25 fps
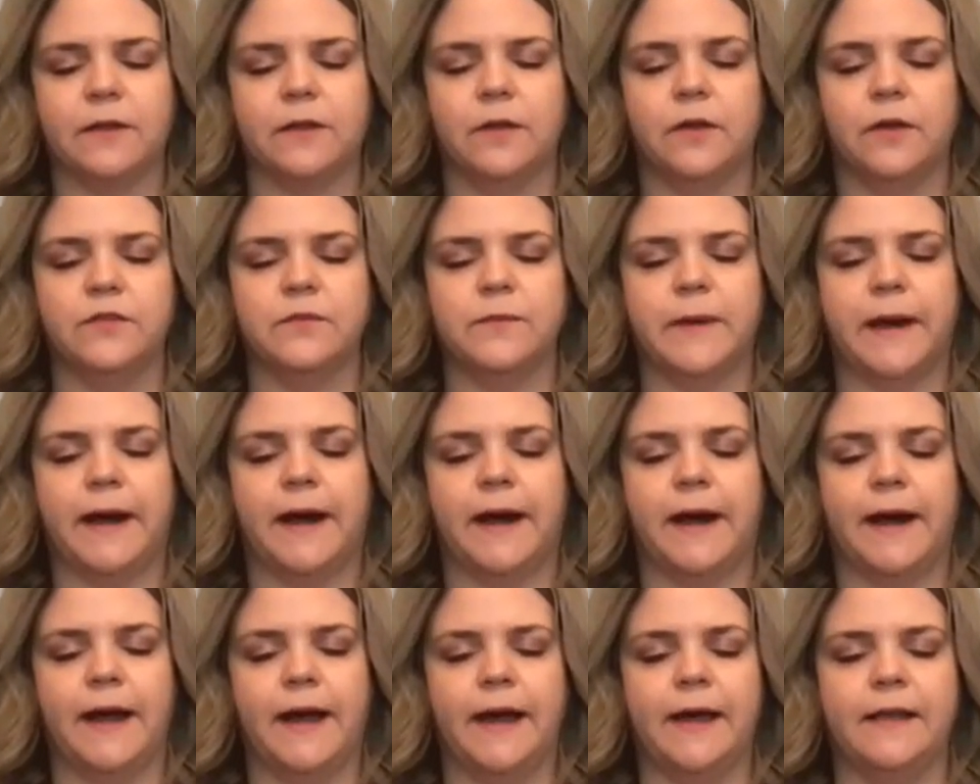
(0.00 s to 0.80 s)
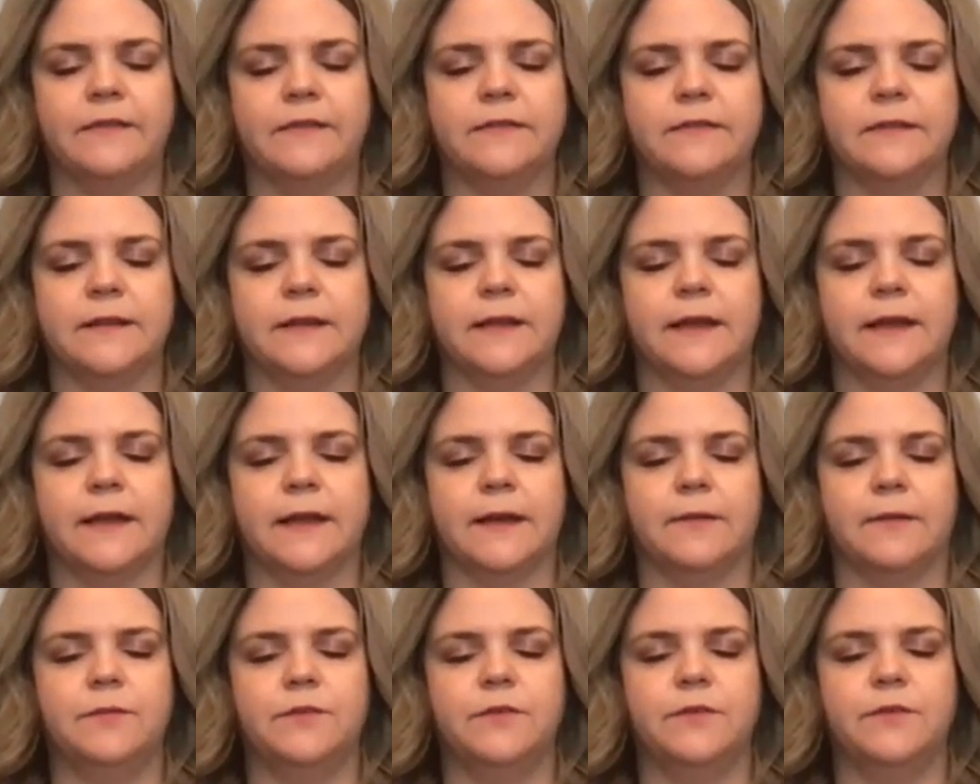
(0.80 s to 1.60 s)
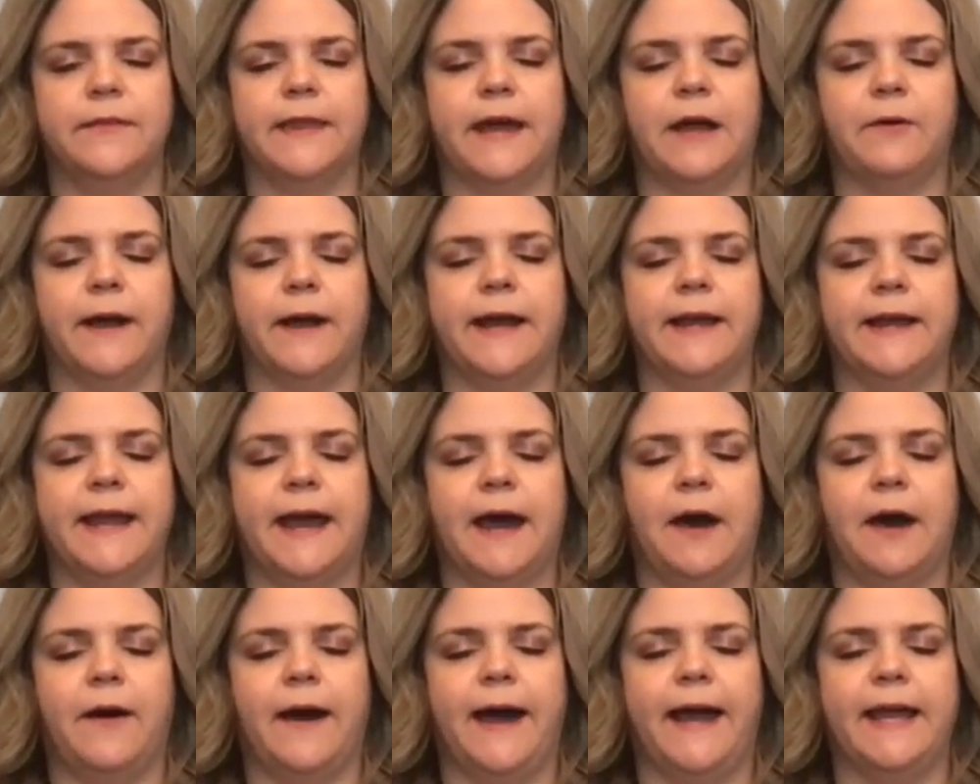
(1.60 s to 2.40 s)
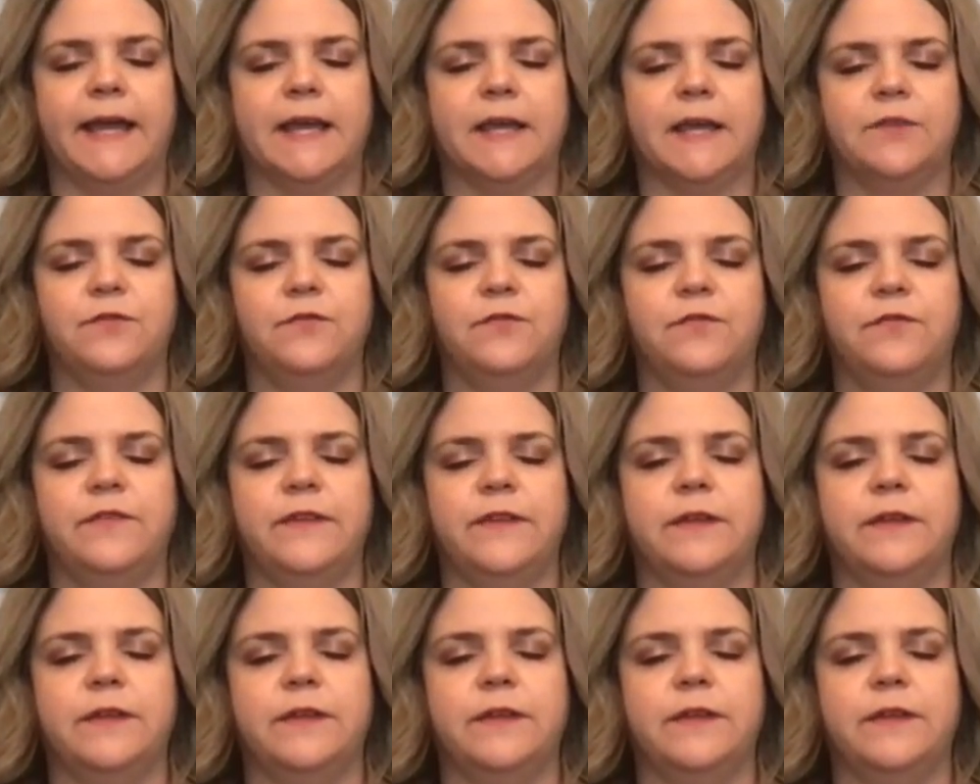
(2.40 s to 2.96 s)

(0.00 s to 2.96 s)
I close my eyes and like I'm doing that right now, I can